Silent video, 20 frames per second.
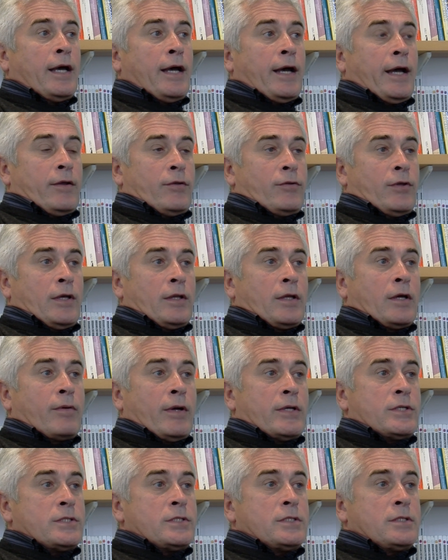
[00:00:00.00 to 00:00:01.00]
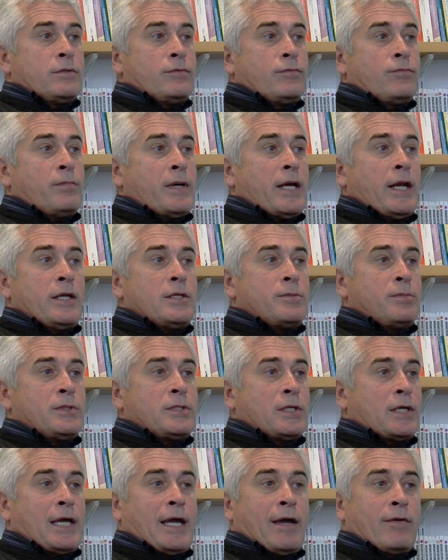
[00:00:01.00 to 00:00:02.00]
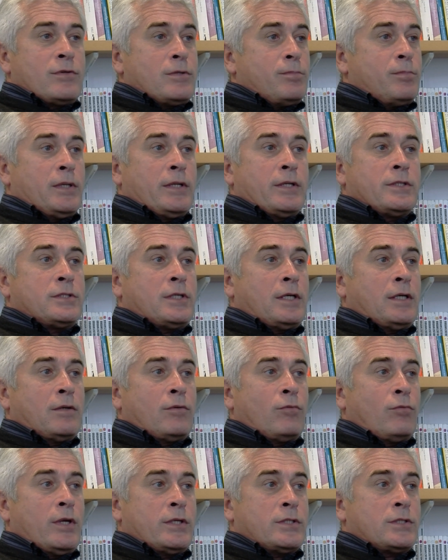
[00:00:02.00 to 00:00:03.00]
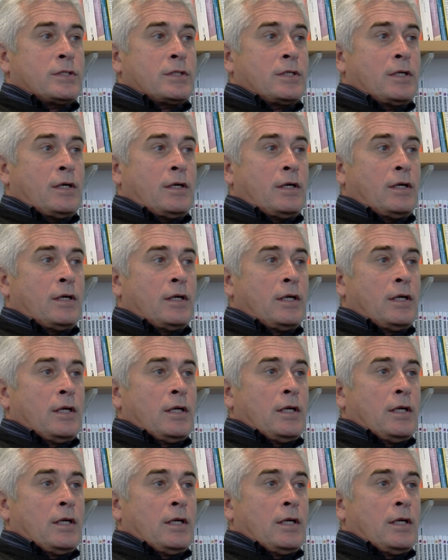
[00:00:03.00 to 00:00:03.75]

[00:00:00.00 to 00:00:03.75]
I think the questions of management, accountability and risk are